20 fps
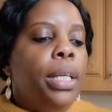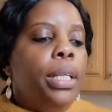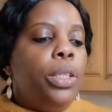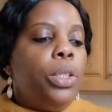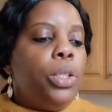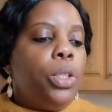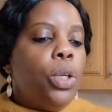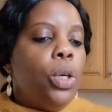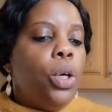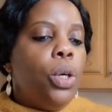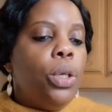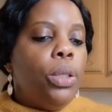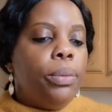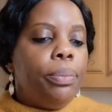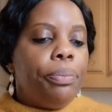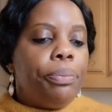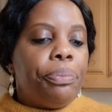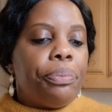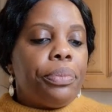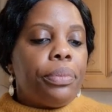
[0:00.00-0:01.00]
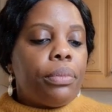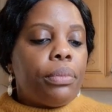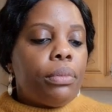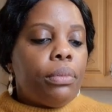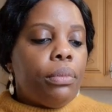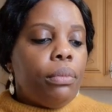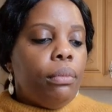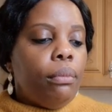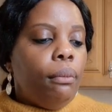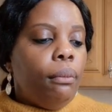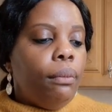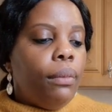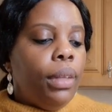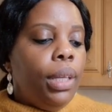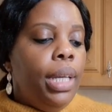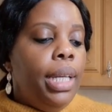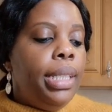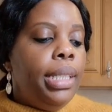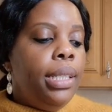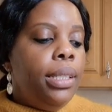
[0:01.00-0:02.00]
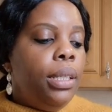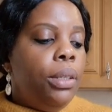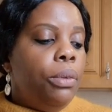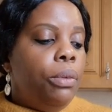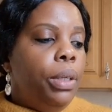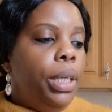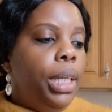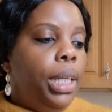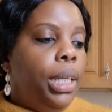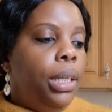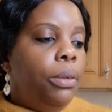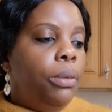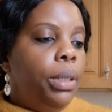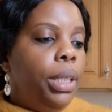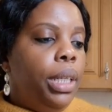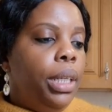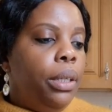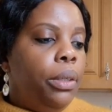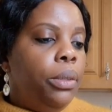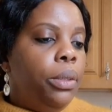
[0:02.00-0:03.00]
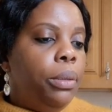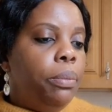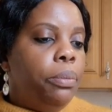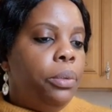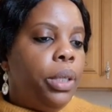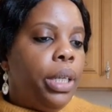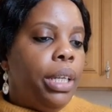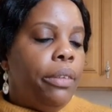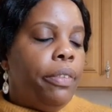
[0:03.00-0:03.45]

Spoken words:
So it is a really, really good book.